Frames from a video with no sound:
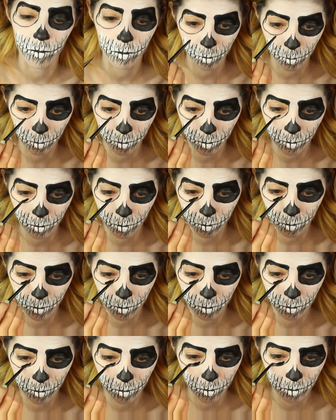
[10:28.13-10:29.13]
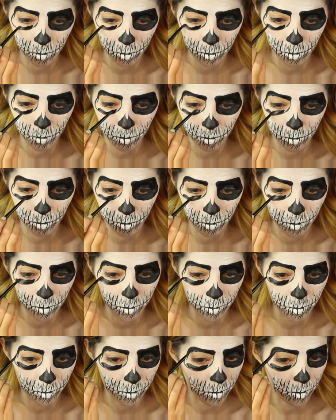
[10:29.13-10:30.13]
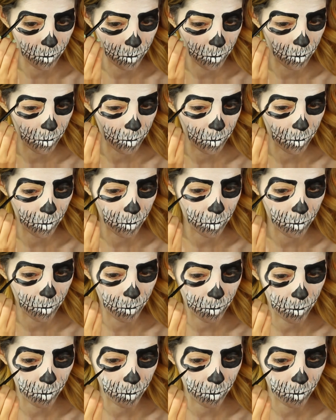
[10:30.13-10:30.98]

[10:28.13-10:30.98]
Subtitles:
That way, if you want to add layers to it, you definitely can.